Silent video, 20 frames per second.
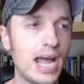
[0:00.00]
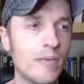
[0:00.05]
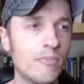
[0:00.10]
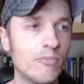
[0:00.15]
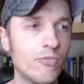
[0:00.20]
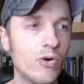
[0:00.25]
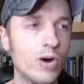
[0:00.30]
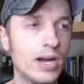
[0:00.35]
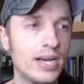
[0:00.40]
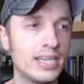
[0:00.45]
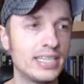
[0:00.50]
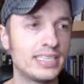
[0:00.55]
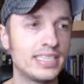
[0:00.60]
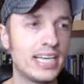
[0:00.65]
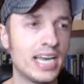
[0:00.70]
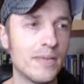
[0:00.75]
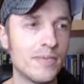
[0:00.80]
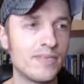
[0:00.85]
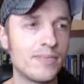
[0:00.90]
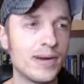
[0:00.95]
M1 is the
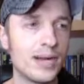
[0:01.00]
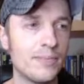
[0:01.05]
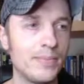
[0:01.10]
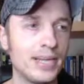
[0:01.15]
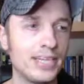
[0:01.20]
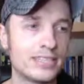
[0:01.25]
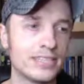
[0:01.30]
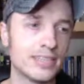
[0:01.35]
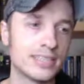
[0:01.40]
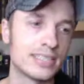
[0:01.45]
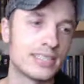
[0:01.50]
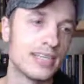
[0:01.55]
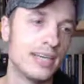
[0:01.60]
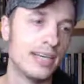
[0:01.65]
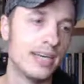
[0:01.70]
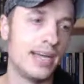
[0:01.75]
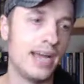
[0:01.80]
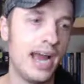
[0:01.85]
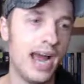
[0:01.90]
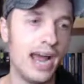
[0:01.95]
name of my matrix.
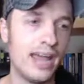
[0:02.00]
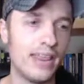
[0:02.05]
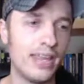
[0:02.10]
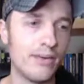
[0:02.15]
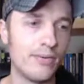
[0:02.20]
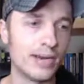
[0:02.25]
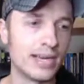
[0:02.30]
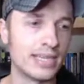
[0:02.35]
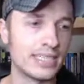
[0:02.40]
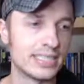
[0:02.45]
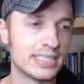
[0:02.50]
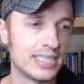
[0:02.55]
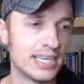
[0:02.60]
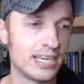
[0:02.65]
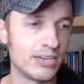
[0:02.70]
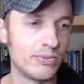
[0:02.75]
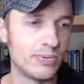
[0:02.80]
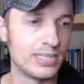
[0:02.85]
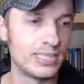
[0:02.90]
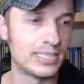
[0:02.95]
And then we can
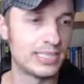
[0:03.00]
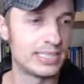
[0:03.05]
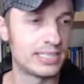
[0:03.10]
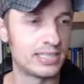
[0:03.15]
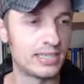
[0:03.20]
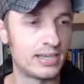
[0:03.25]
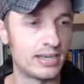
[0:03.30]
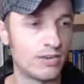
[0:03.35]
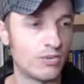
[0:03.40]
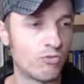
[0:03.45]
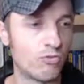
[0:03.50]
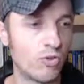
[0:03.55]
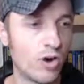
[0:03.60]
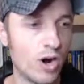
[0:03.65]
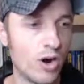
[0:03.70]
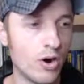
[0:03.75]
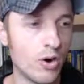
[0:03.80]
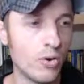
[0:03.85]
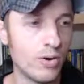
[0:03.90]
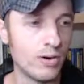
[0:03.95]
select which
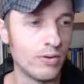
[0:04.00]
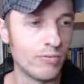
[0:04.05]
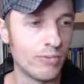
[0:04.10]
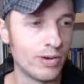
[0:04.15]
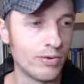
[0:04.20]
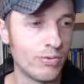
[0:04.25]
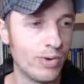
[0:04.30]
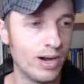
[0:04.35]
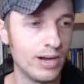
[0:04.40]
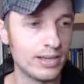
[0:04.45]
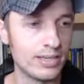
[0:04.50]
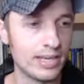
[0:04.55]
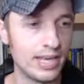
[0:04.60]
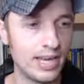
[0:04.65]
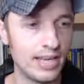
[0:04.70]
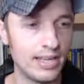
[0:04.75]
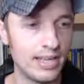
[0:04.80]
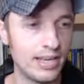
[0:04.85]
row we want and